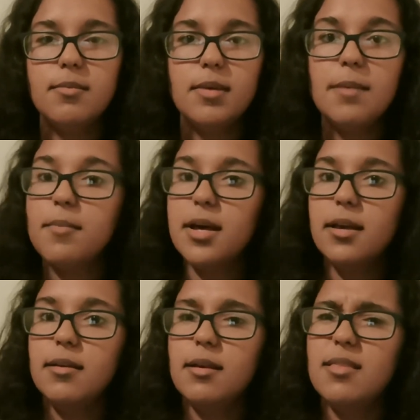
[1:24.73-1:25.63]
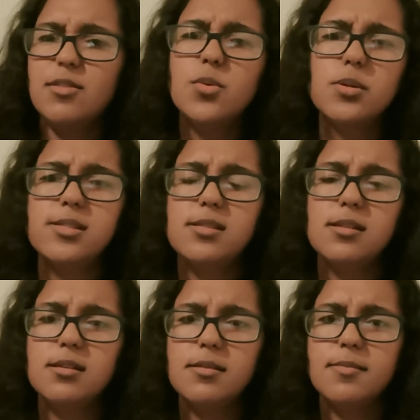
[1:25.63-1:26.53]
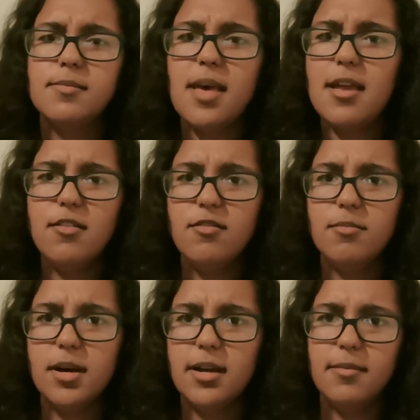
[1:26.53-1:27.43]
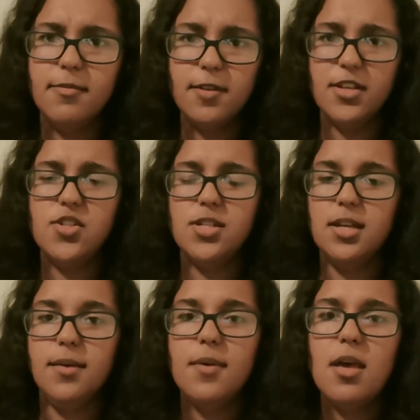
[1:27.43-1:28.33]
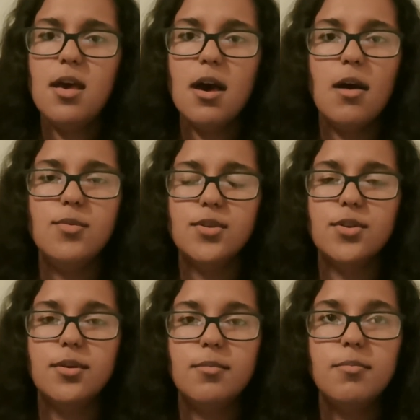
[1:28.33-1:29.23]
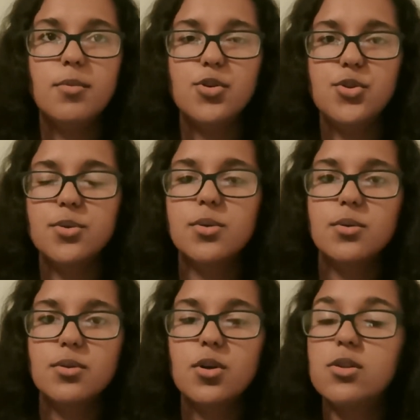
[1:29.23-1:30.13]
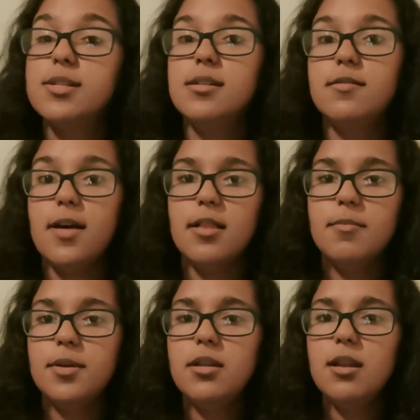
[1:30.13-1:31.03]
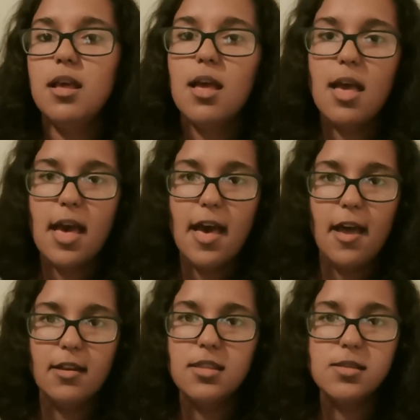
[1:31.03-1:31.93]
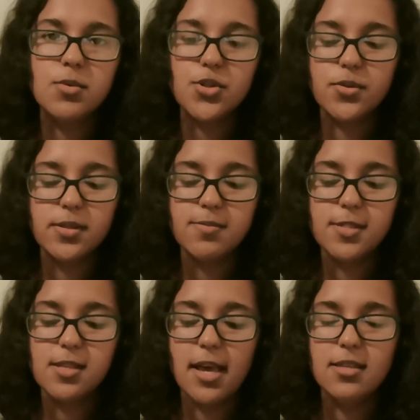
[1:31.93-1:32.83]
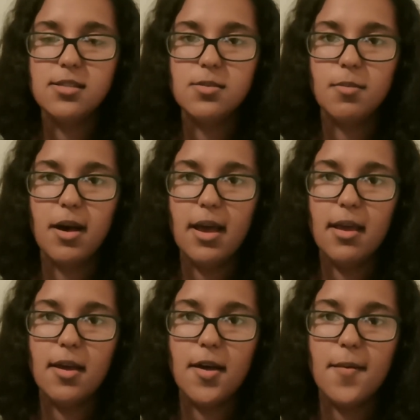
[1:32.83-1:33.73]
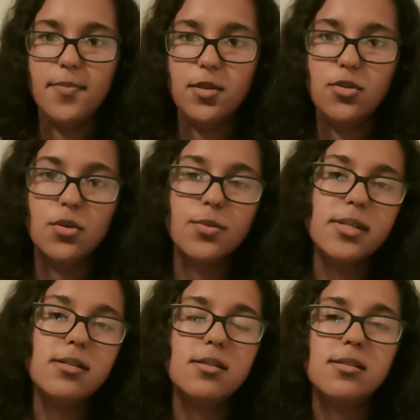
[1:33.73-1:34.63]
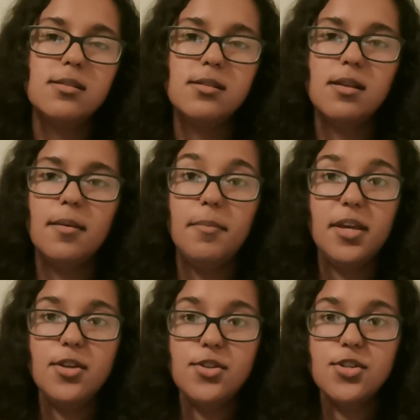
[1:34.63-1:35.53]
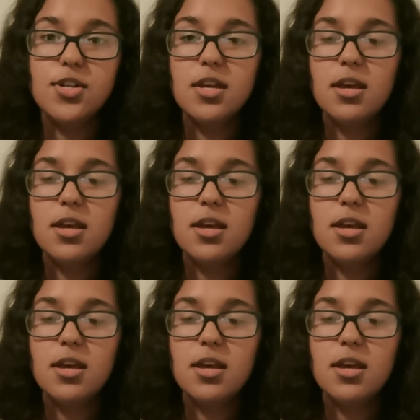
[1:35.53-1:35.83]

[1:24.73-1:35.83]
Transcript: in my towards the end of my first year, I was on a module called content development, and this module is obsessed by you do a written pitch,